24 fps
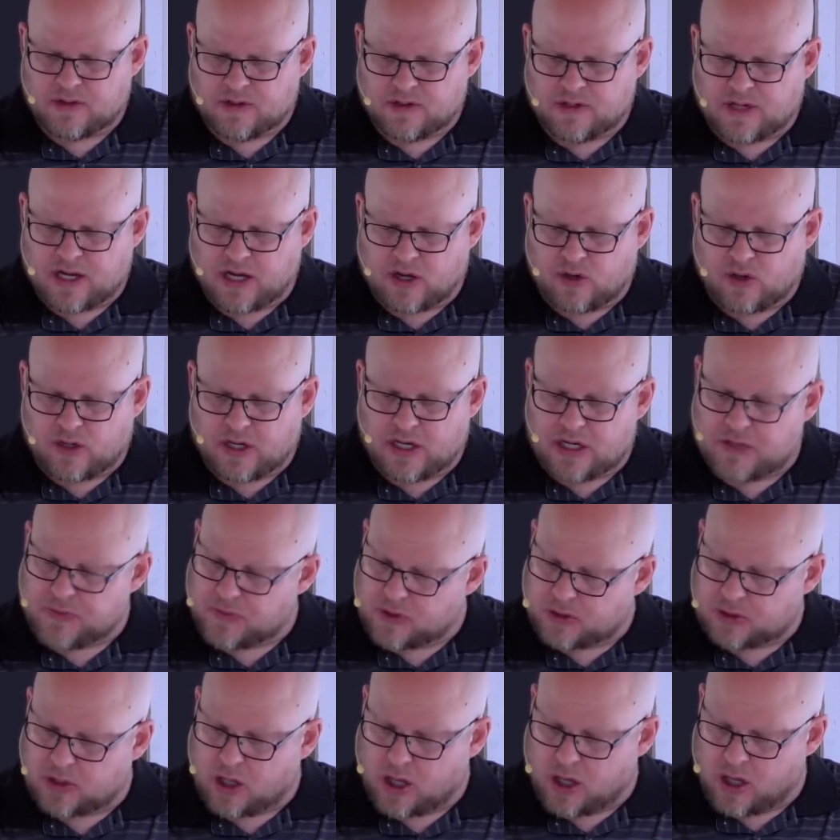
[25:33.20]
Now, in the
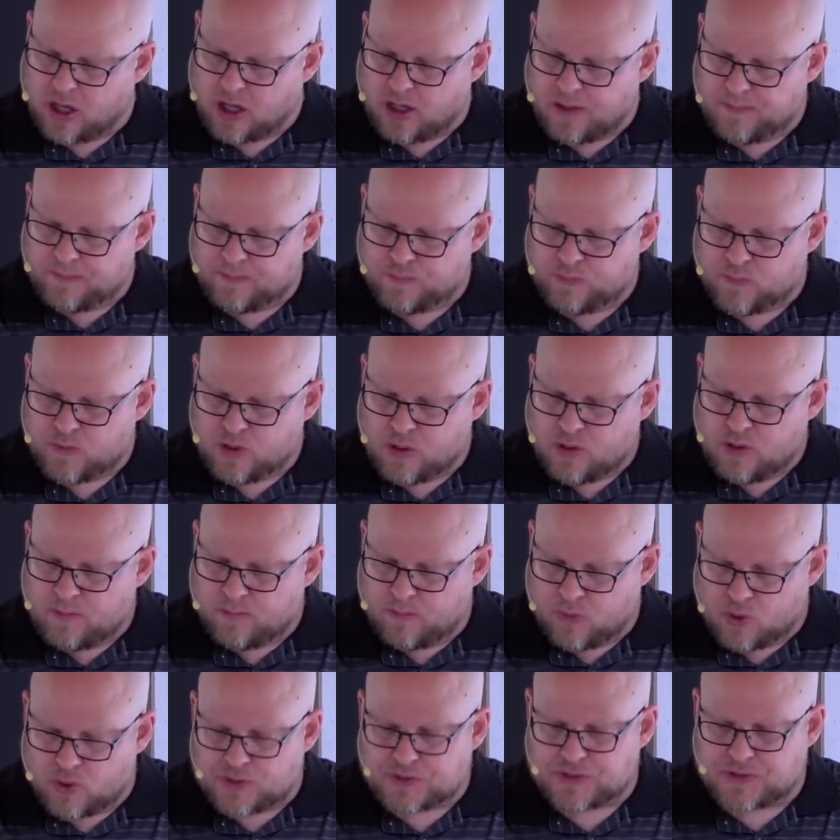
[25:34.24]
law,
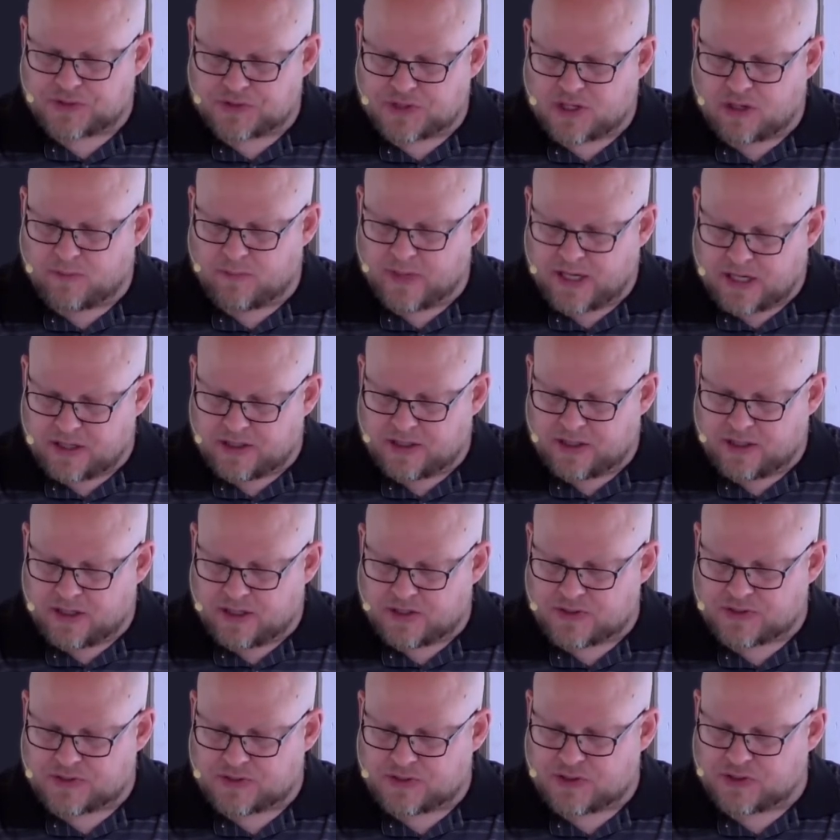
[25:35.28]
Moses commanded
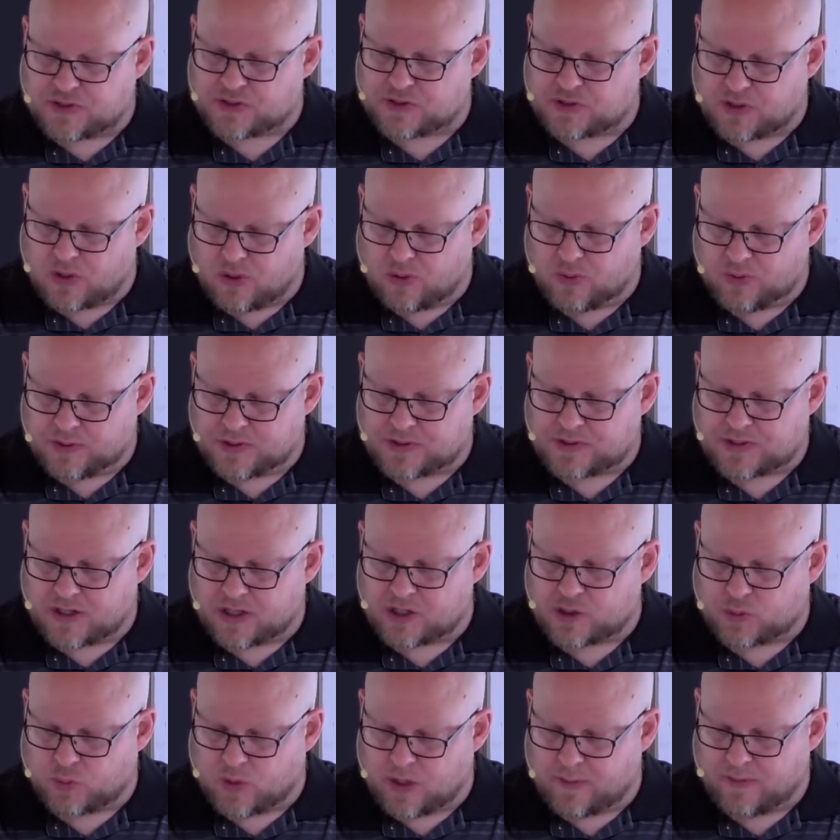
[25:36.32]
us to stone
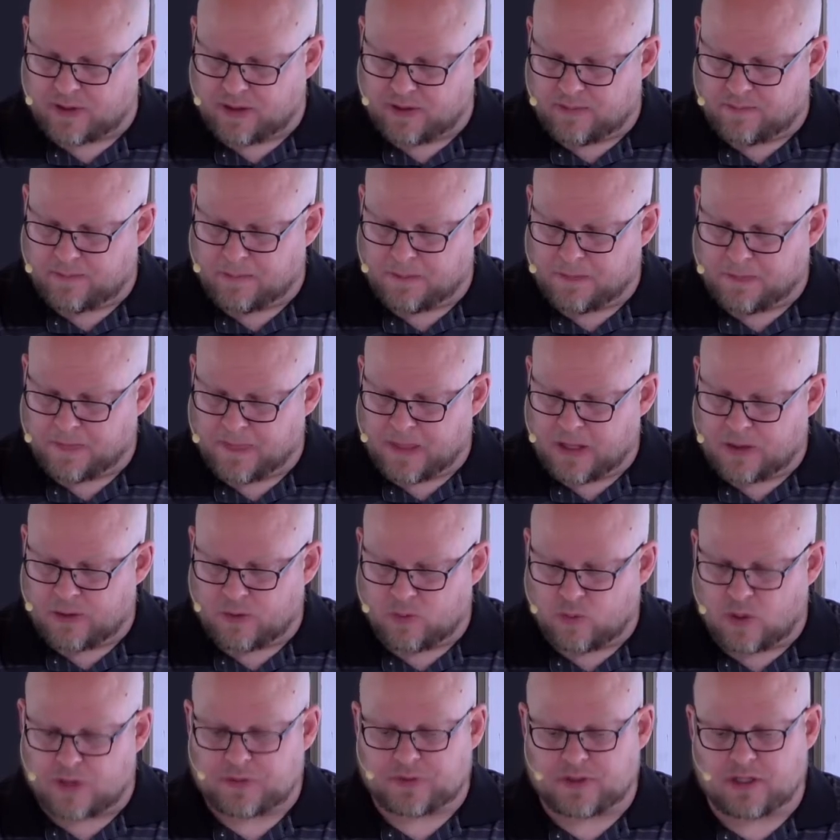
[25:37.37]
such women.
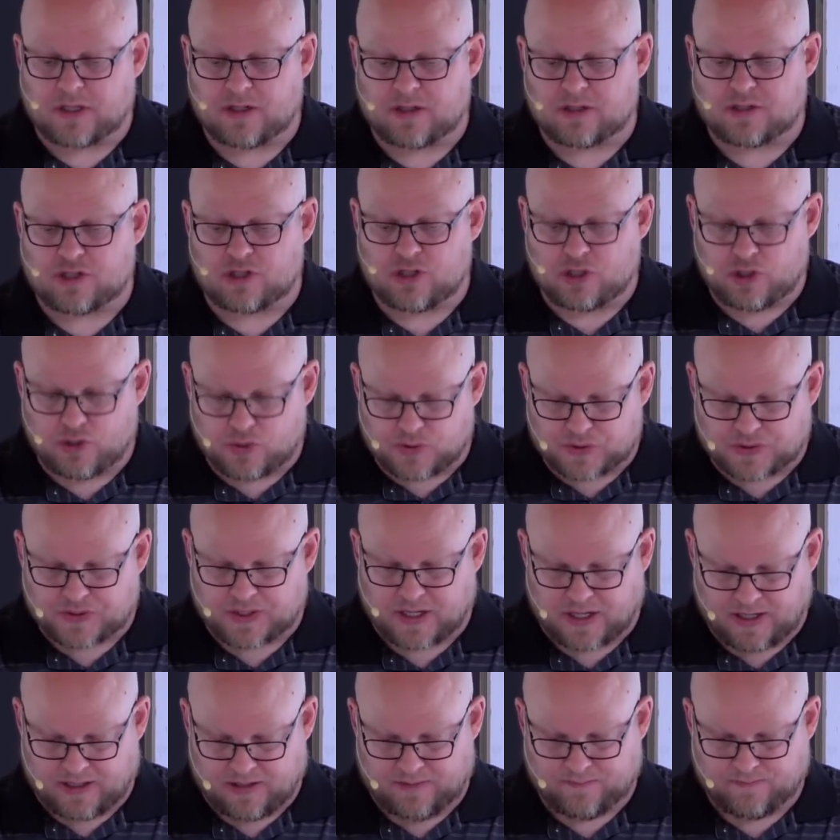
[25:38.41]
What then do you
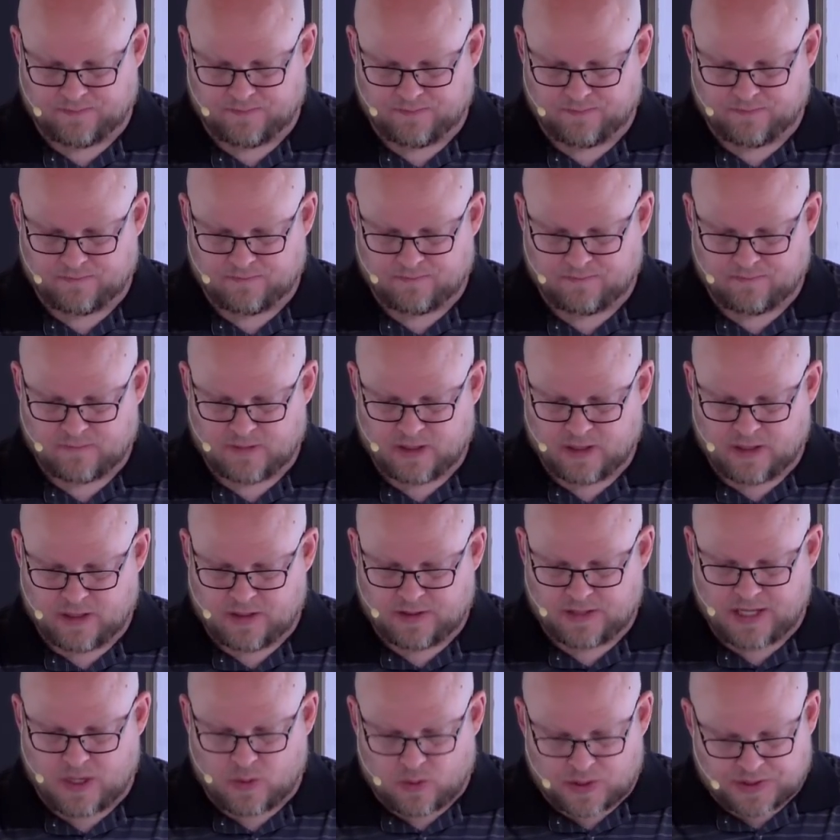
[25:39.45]
say?
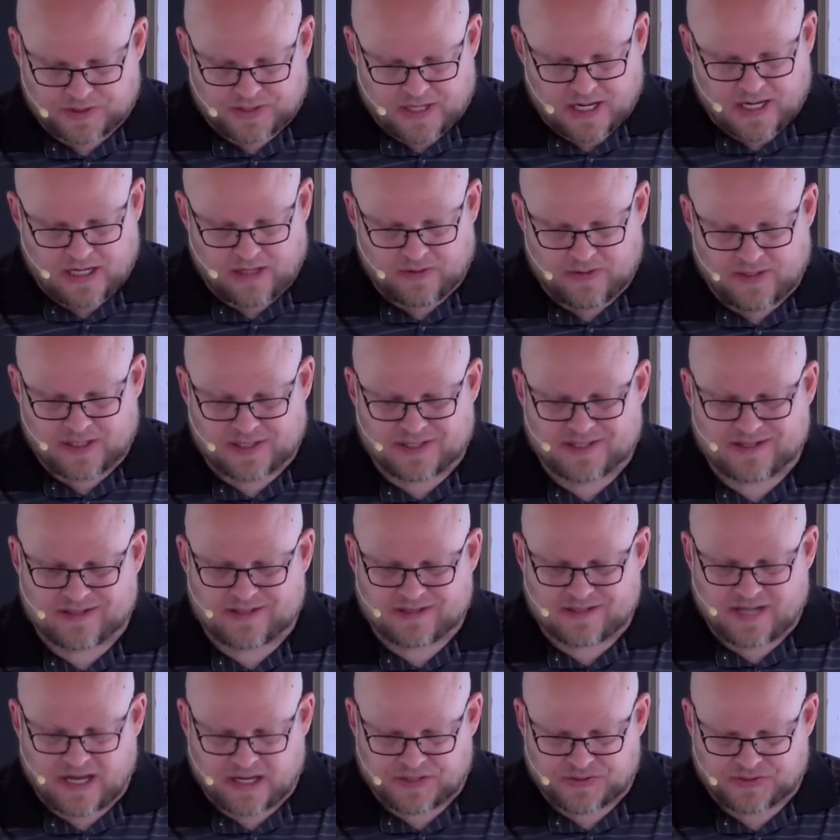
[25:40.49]
They were saying this,
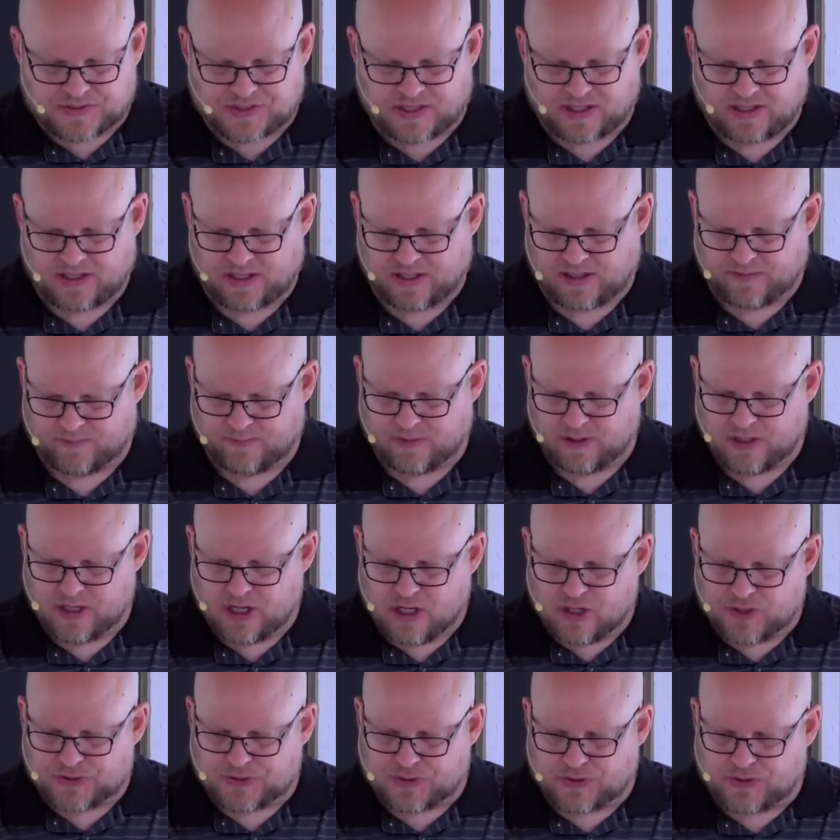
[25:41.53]
testing him,
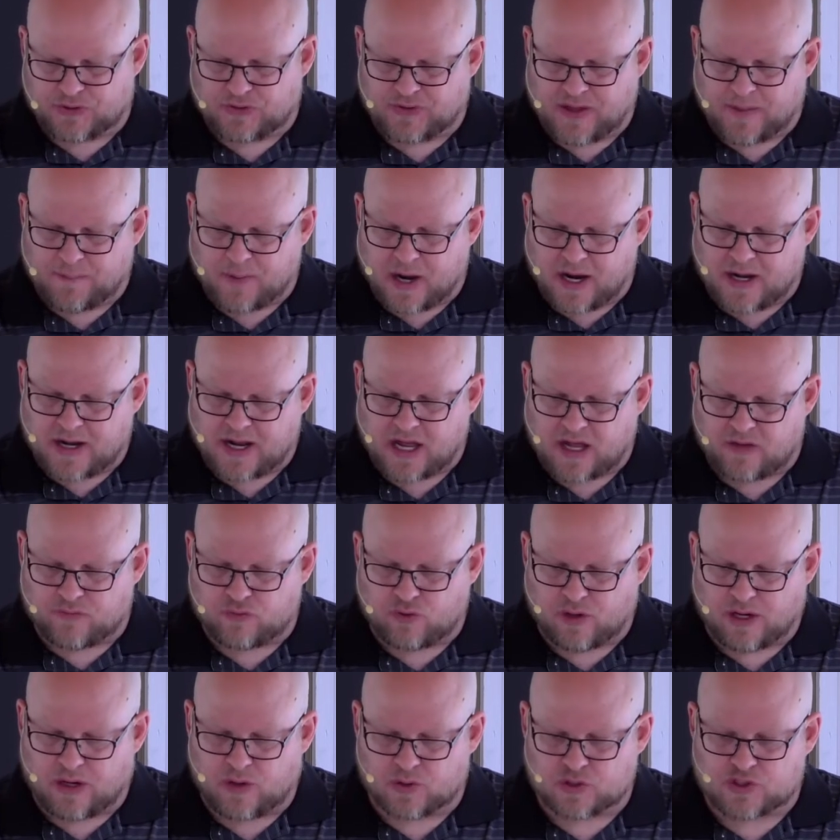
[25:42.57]
so that they might have
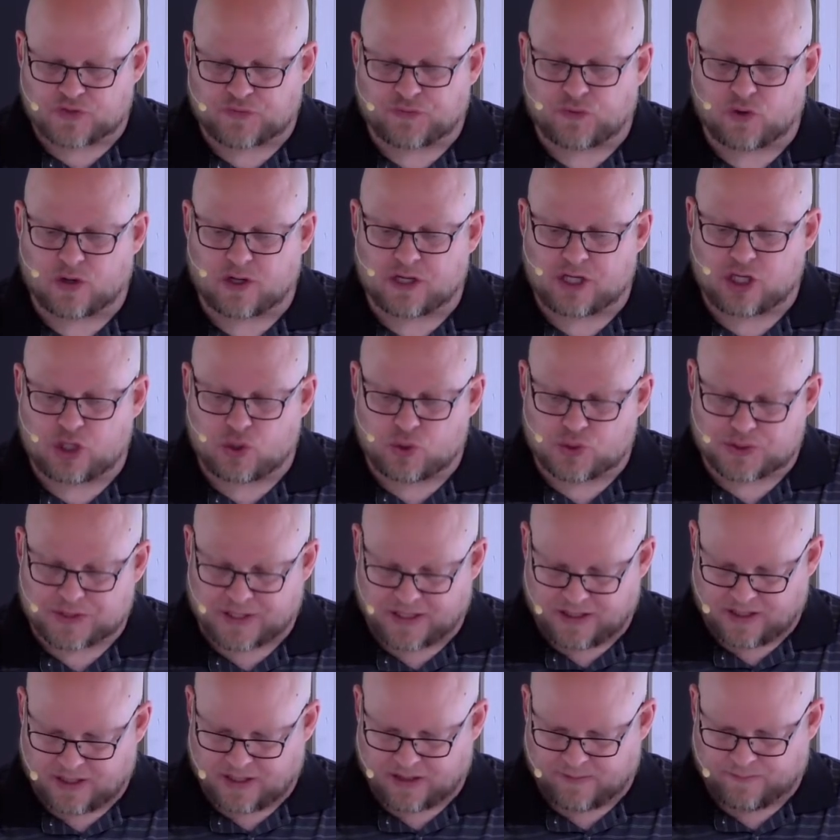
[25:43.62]
grounds for
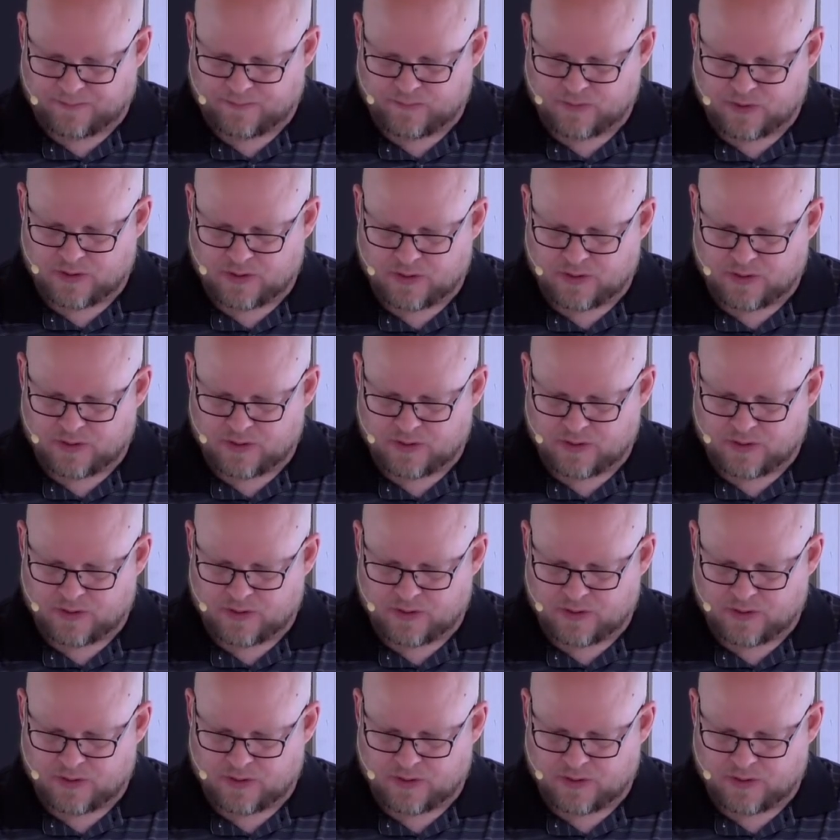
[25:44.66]
accusing him.